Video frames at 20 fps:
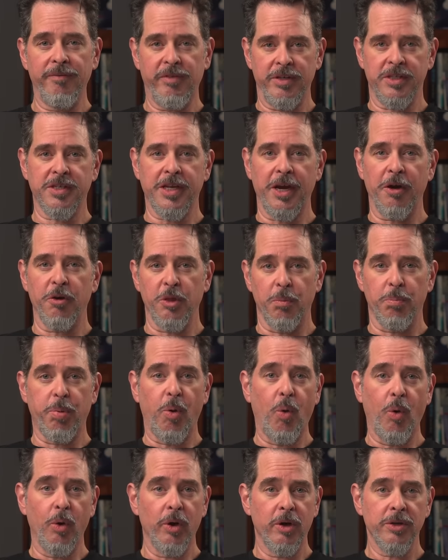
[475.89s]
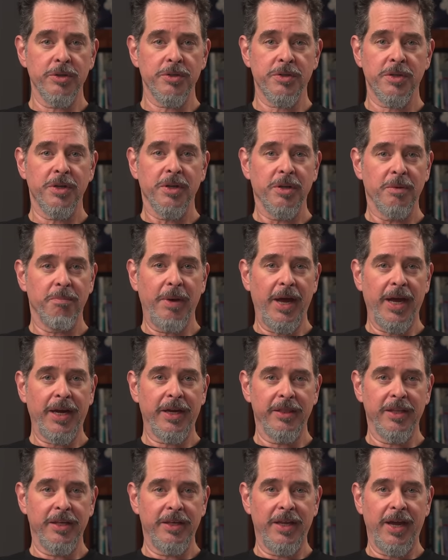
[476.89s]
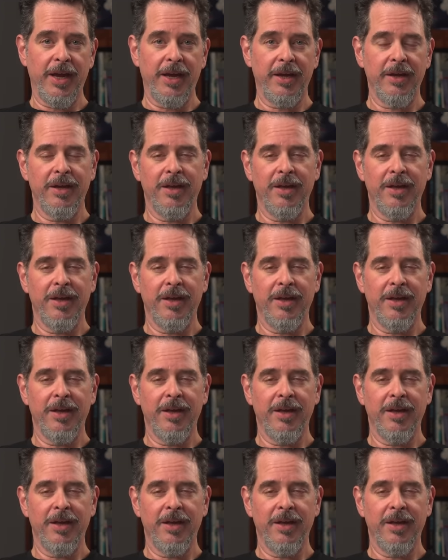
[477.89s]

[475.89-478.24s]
to scare the poors back in the day.